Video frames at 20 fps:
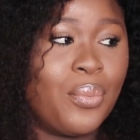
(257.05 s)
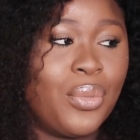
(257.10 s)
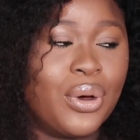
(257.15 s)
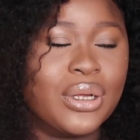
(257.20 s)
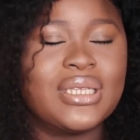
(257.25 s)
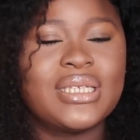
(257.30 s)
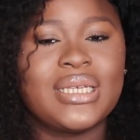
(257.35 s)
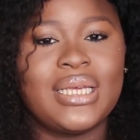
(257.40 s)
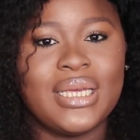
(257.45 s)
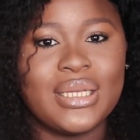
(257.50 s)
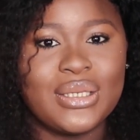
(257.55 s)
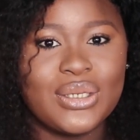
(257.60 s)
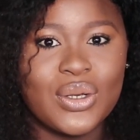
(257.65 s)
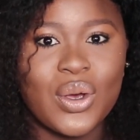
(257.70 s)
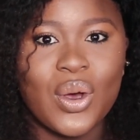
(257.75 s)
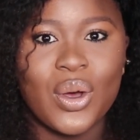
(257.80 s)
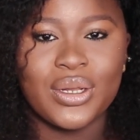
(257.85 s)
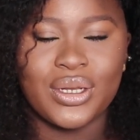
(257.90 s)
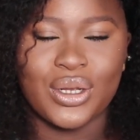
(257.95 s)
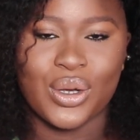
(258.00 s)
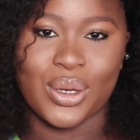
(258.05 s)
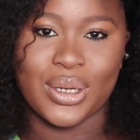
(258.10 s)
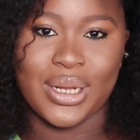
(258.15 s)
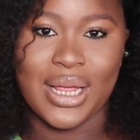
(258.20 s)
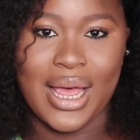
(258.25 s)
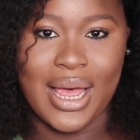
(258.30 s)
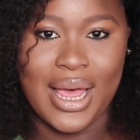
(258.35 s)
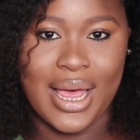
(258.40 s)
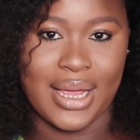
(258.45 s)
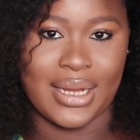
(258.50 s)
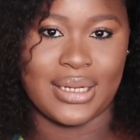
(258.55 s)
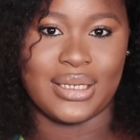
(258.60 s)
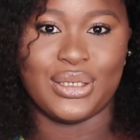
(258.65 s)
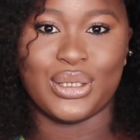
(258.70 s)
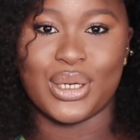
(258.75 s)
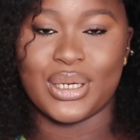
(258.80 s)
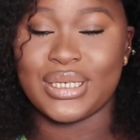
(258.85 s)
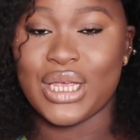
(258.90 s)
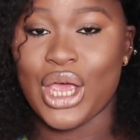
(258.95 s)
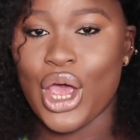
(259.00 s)
But keto, on the other
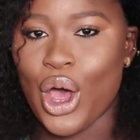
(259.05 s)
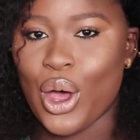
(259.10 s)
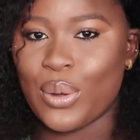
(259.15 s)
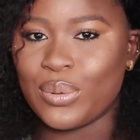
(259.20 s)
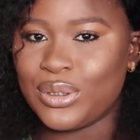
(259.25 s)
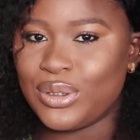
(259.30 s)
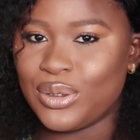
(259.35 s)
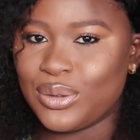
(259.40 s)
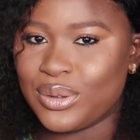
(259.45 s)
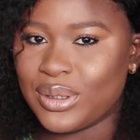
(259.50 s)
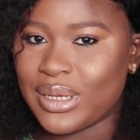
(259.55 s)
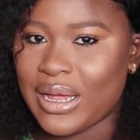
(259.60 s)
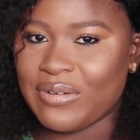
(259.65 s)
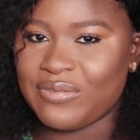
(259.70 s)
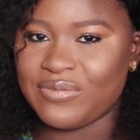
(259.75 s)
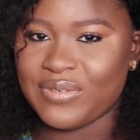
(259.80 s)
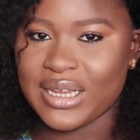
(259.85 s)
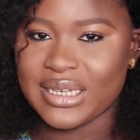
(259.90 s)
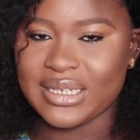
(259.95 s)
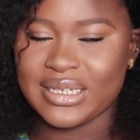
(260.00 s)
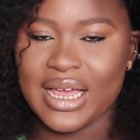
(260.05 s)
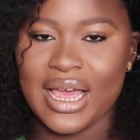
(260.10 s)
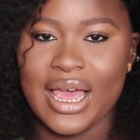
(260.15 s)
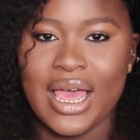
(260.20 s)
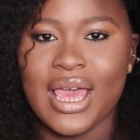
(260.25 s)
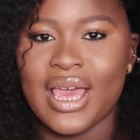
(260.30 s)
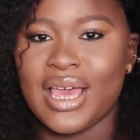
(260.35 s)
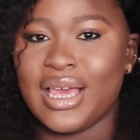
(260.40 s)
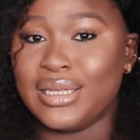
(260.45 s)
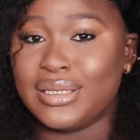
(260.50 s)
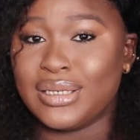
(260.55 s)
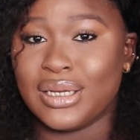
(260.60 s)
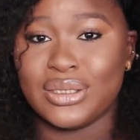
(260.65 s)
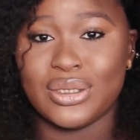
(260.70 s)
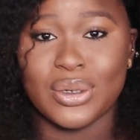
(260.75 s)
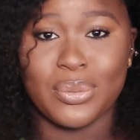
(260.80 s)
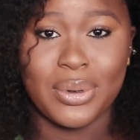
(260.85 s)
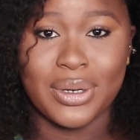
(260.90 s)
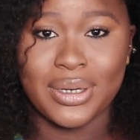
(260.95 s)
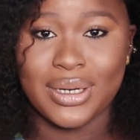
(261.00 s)
hand, just helps you do that faster. It
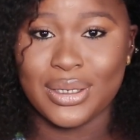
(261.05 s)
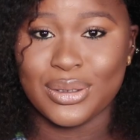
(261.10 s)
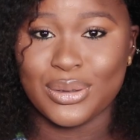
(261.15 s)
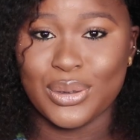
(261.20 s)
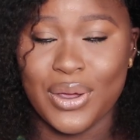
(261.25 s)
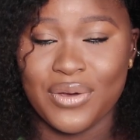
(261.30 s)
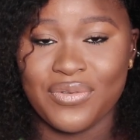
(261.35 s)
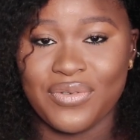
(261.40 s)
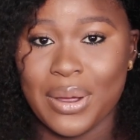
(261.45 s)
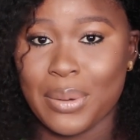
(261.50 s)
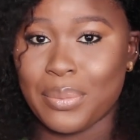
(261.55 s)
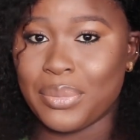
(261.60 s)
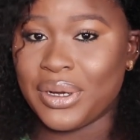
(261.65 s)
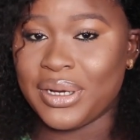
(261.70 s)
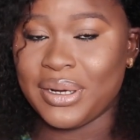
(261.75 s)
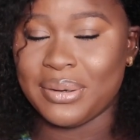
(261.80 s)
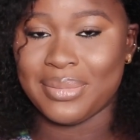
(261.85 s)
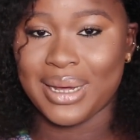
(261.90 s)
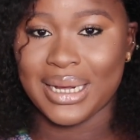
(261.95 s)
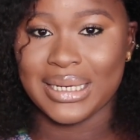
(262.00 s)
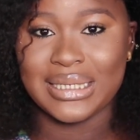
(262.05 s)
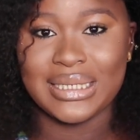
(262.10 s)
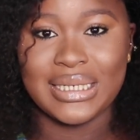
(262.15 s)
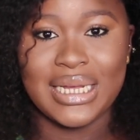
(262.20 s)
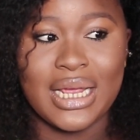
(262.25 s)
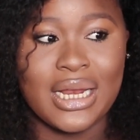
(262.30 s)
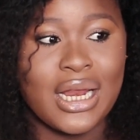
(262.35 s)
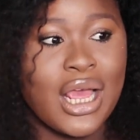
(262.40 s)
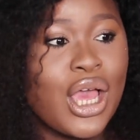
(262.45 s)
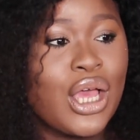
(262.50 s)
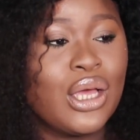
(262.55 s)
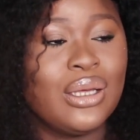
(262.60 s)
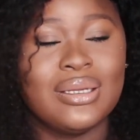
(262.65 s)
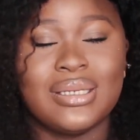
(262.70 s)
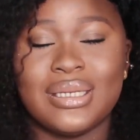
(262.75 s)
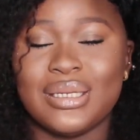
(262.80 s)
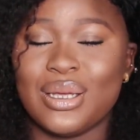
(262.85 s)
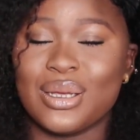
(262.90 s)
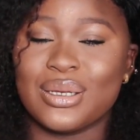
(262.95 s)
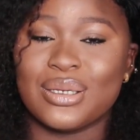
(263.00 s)
turns your body into a fat burning machine,
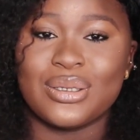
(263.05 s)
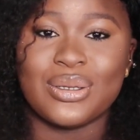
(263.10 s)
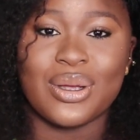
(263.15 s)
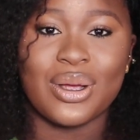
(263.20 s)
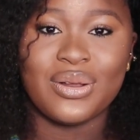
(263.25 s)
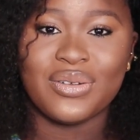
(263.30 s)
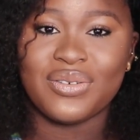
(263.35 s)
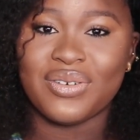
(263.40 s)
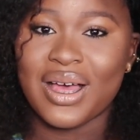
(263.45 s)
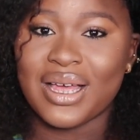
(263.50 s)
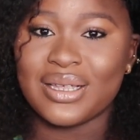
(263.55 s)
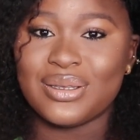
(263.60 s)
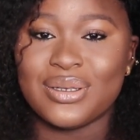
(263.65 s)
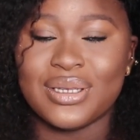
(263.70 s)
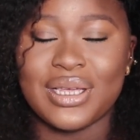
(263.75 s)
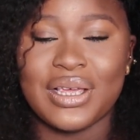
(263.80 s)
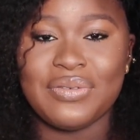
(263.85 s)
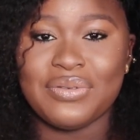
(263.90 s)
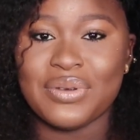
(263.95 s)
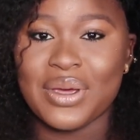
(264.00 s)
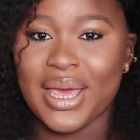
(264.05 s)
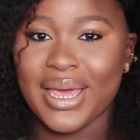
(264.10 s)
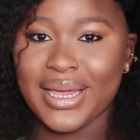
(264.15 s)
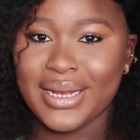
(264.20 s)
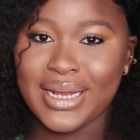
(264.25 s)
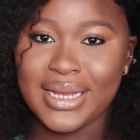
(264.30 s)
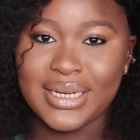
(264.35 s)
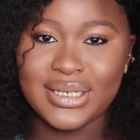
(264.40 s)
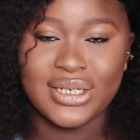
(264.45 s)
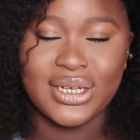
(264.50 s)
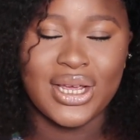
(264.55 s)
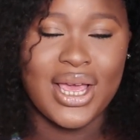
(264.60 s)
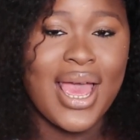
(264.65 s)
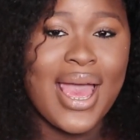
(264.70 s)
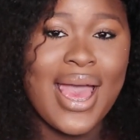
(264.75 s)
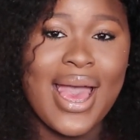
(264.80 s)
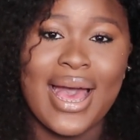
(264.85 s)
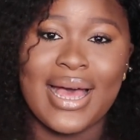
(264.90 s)
using your stored fat to give you energy.